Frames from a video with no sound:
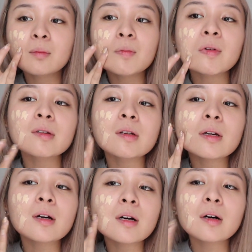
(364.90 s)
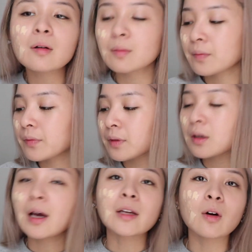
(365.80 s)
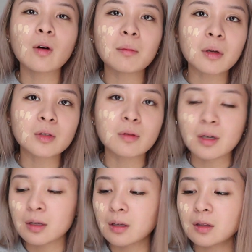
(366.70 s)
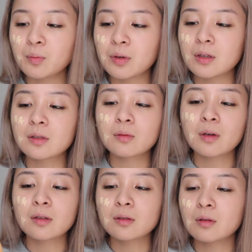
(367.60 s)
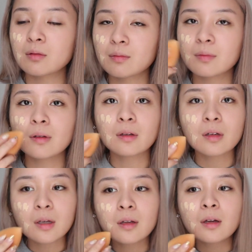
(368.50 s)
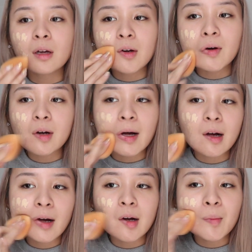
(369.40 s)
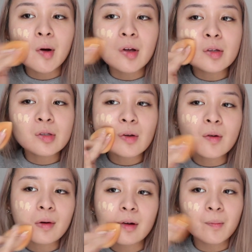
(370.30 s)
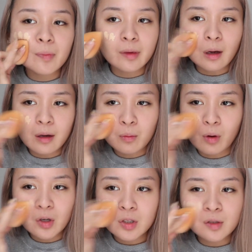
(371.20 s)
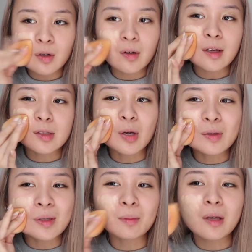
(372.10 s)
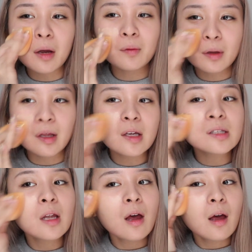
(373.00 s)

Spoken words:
blend it out. I know I'm not doing it in like the prettiest way, so. Also, I wash, okay, so something I realized